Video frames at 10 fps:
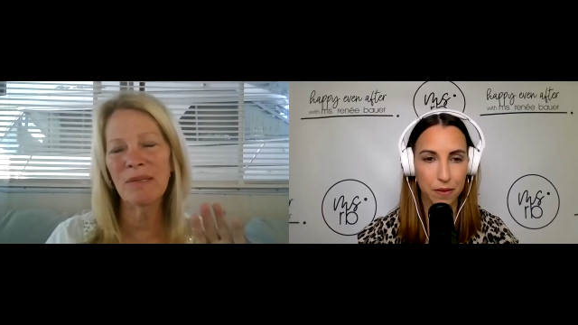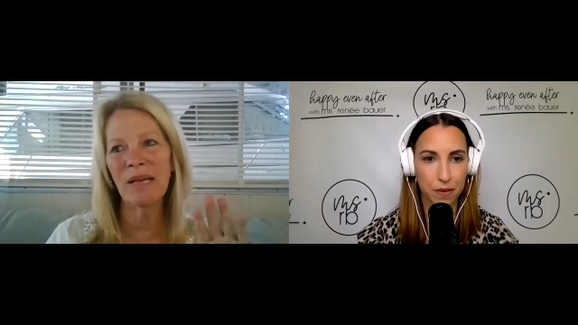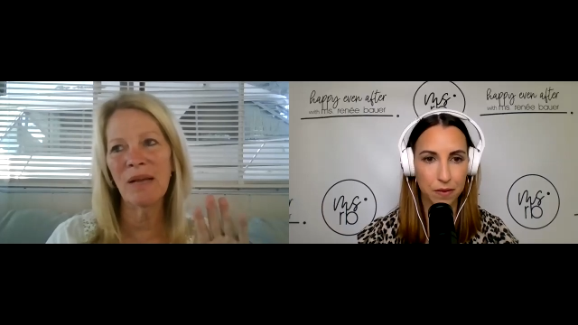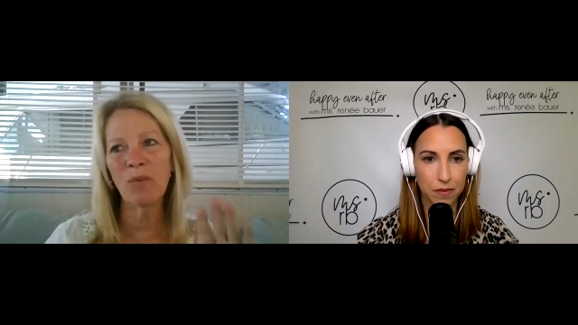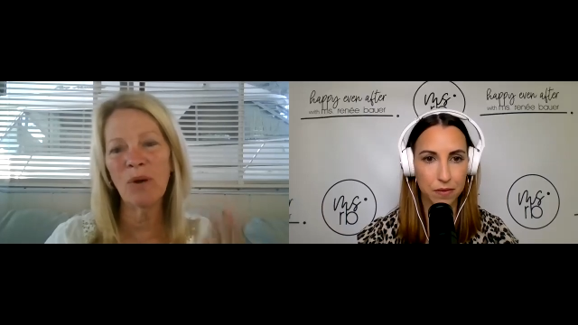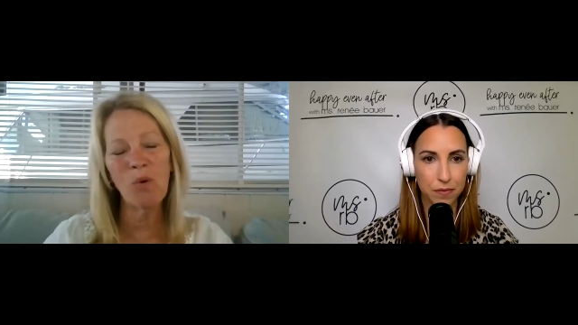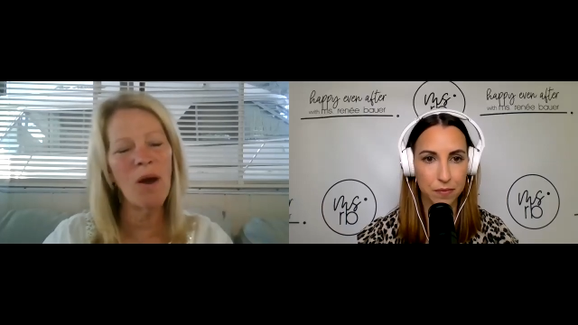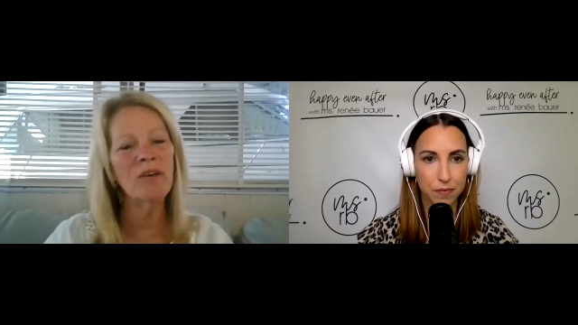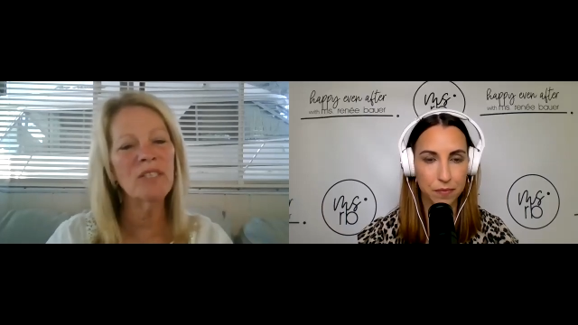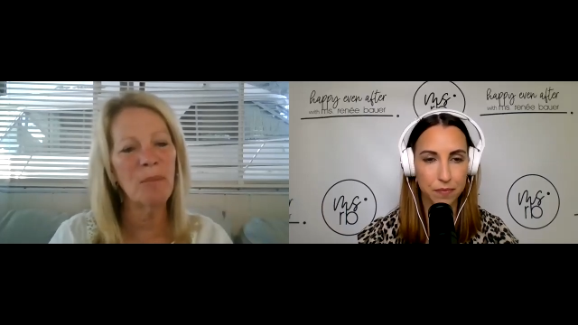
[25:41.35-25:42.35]
Speaker 1: that
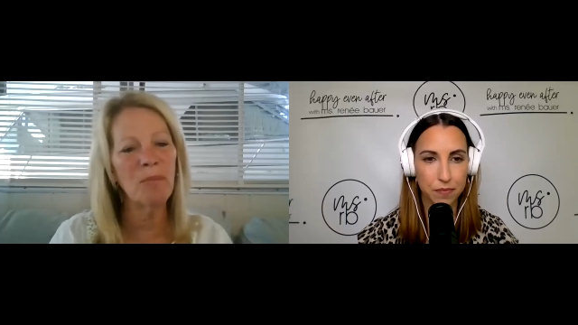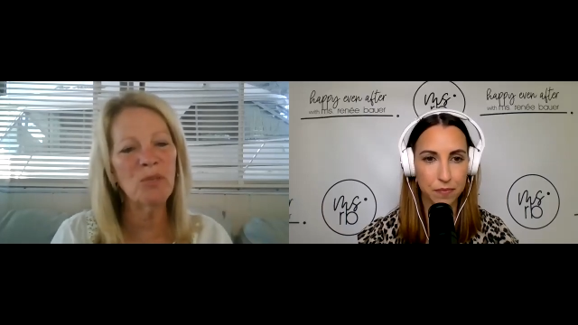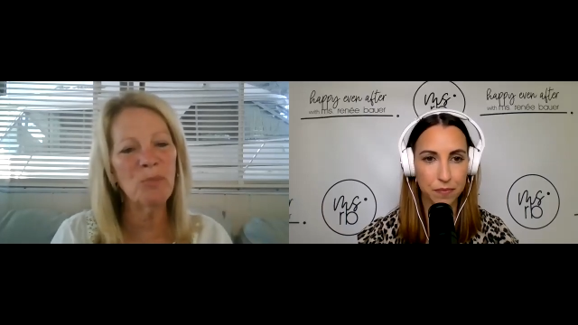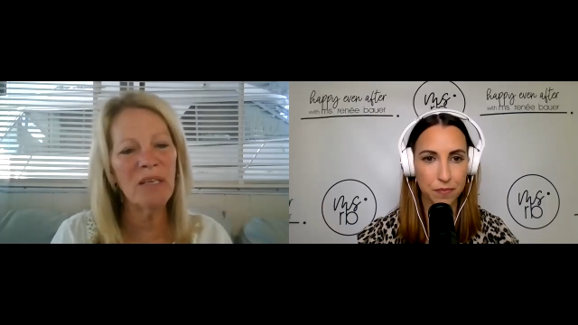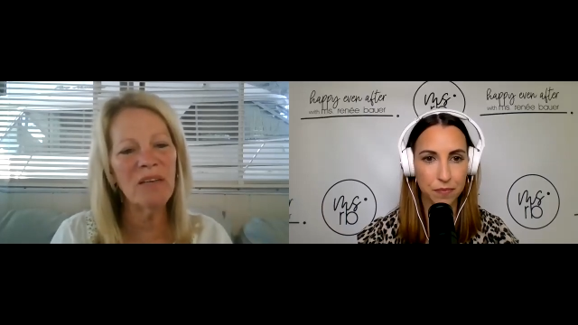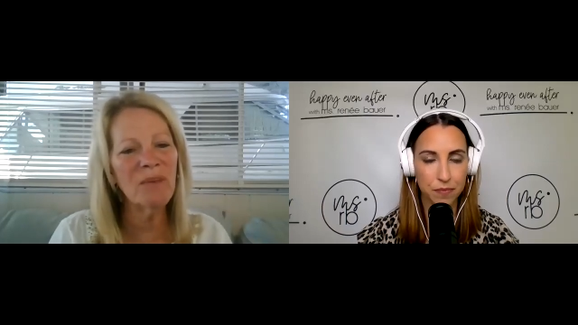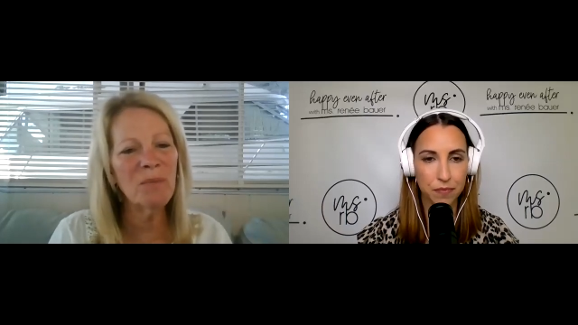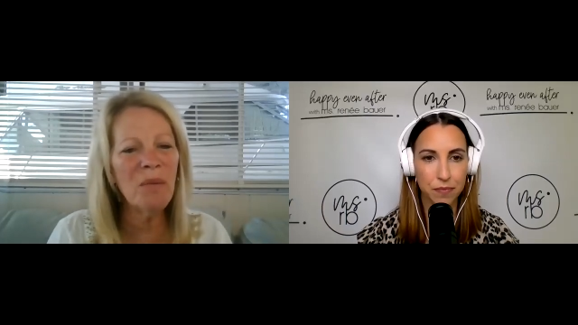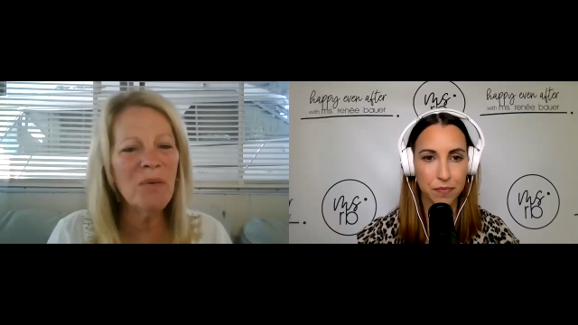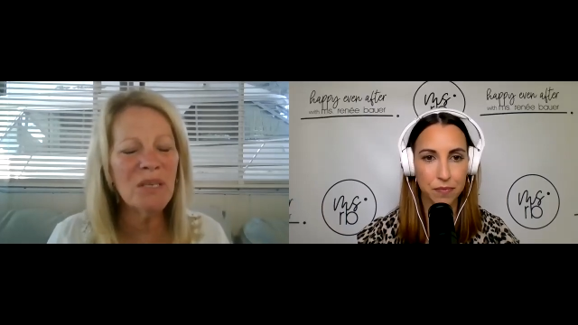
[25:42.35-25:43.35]
requires that perspective and
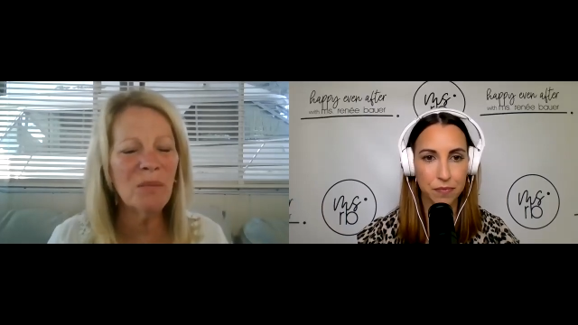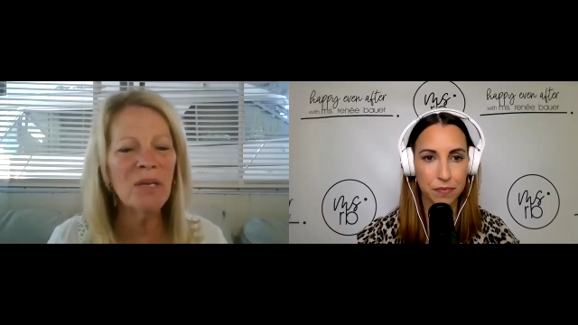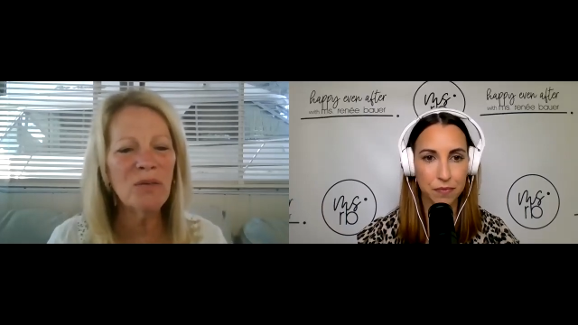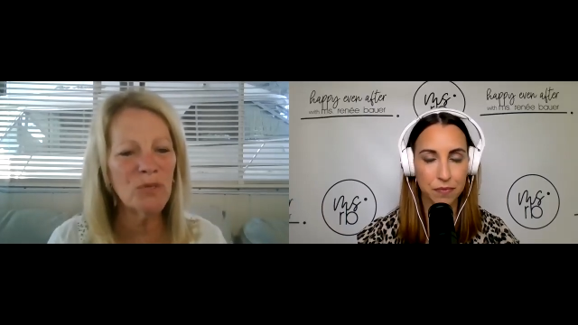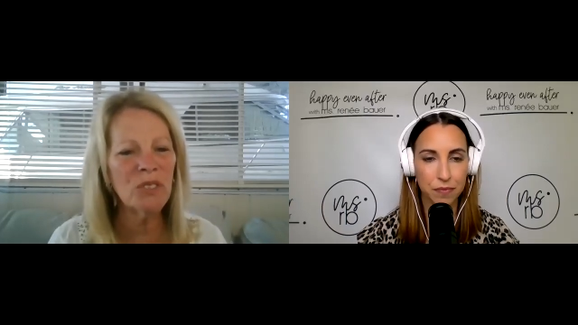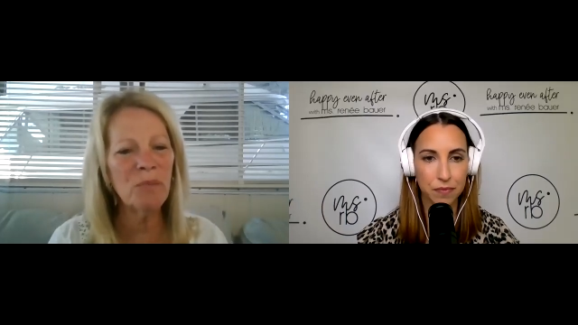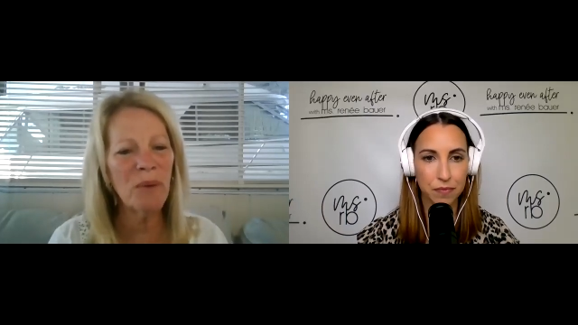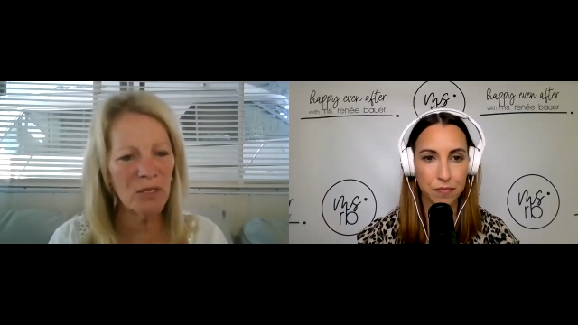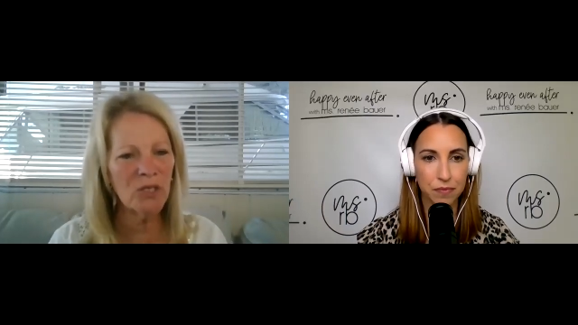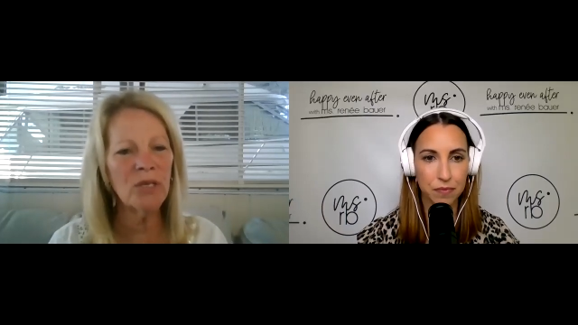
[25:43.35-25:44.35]
maybe some
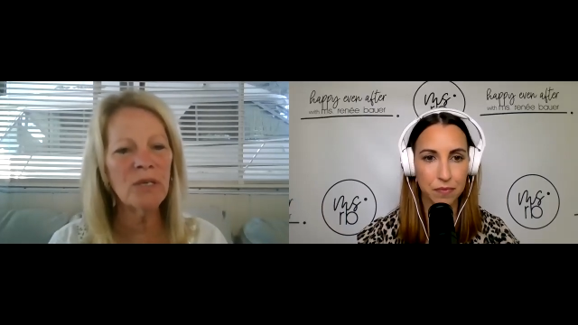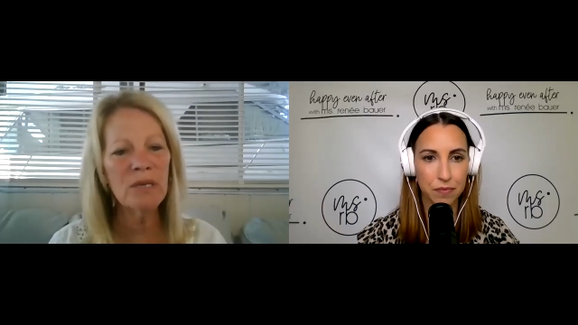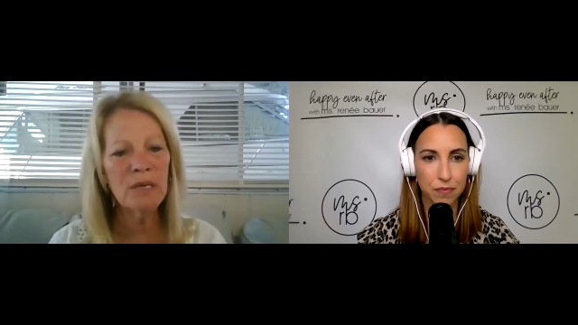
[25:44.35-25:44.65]
introspection